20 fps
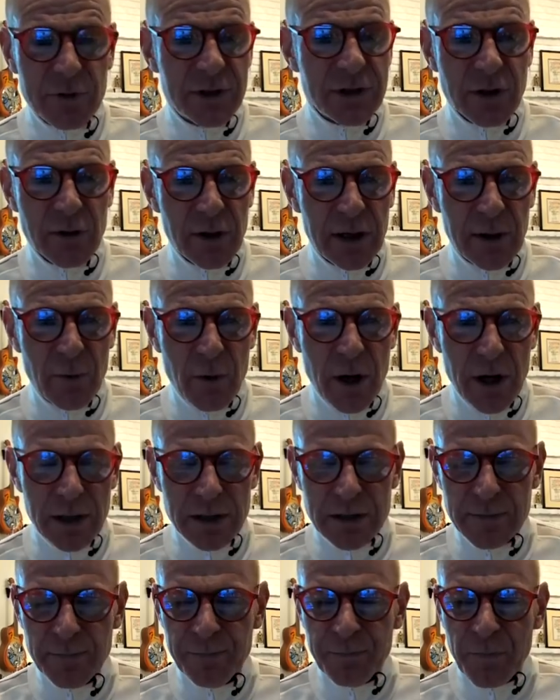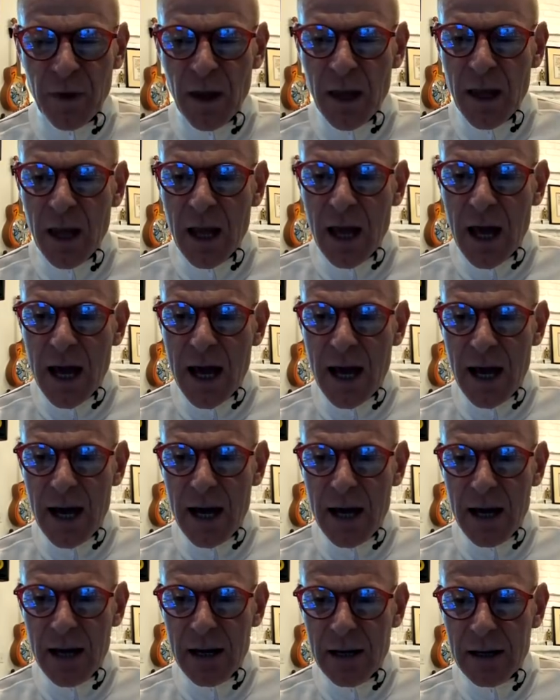totally works.
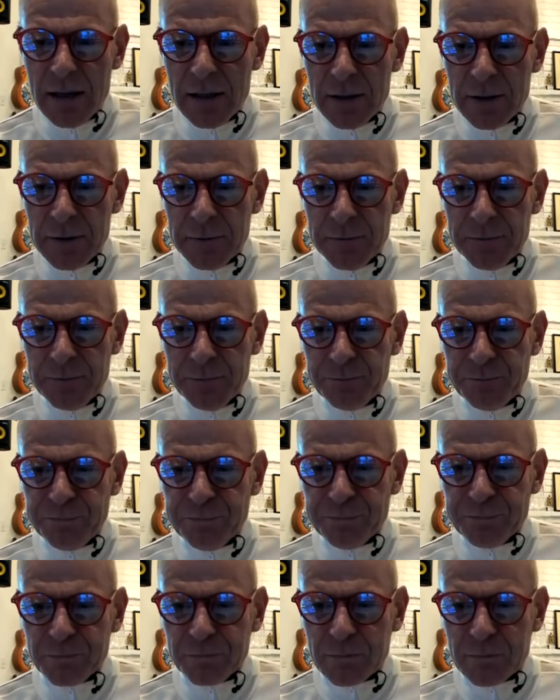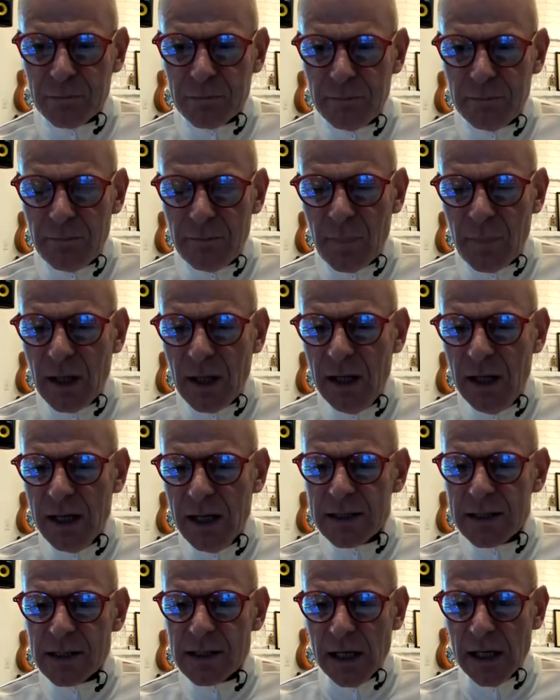Let's
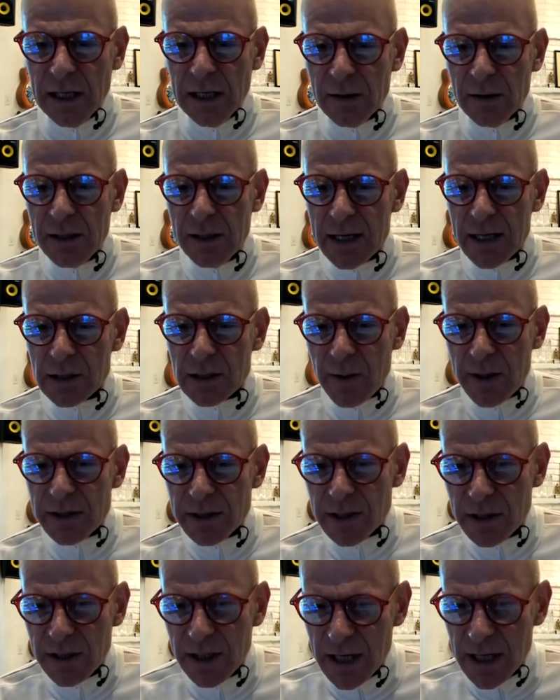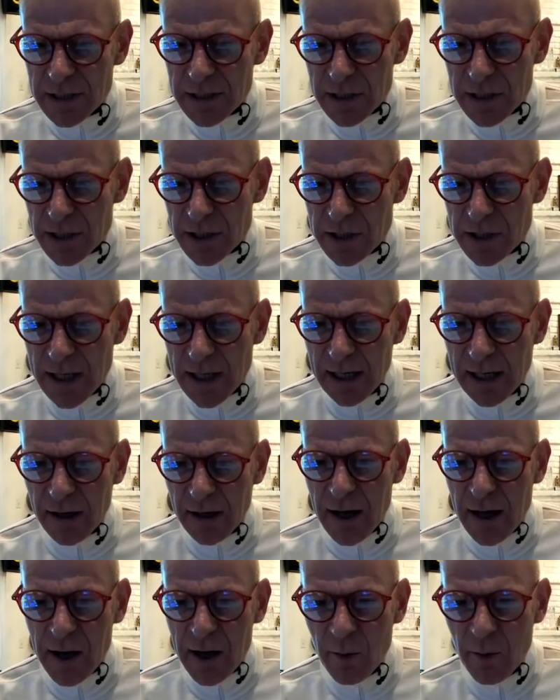see. Next question. Is the sustained
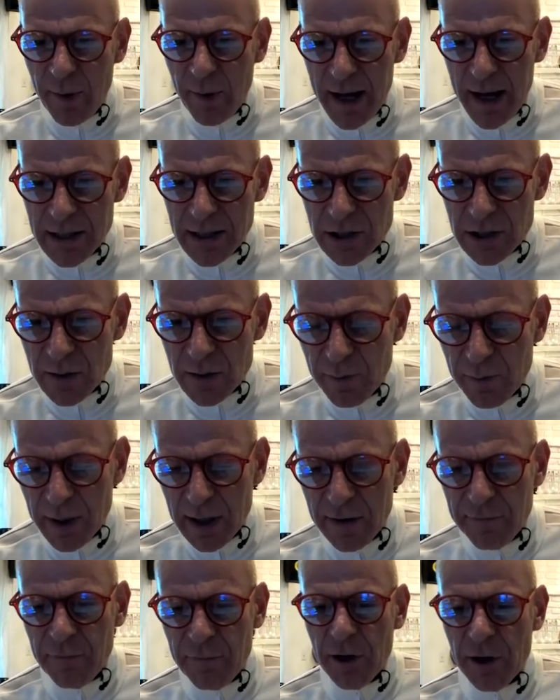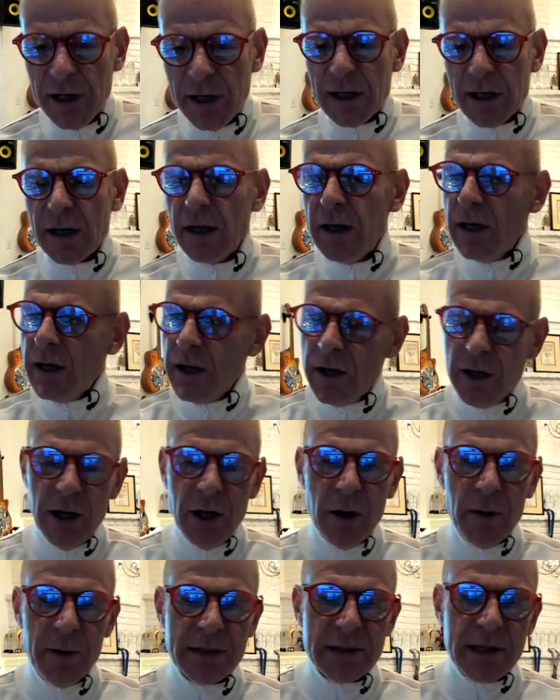legato patch polyphonic?
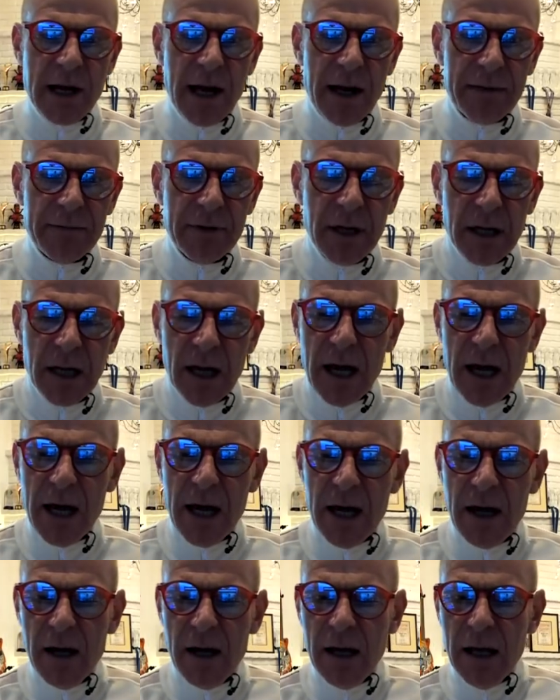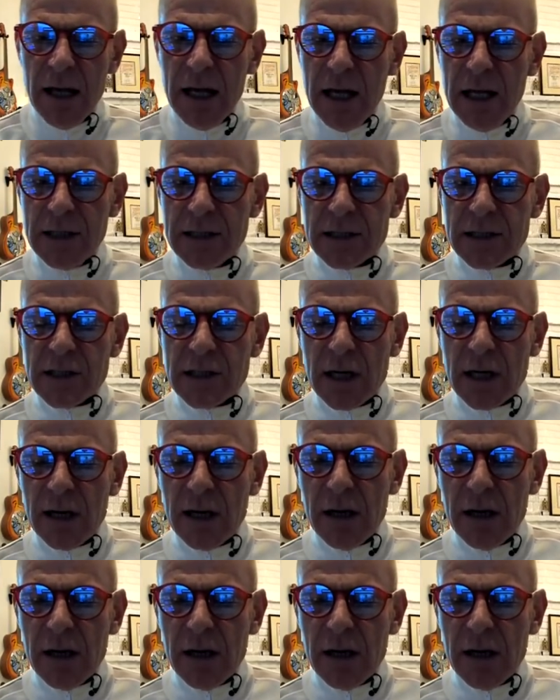No, it's not. It's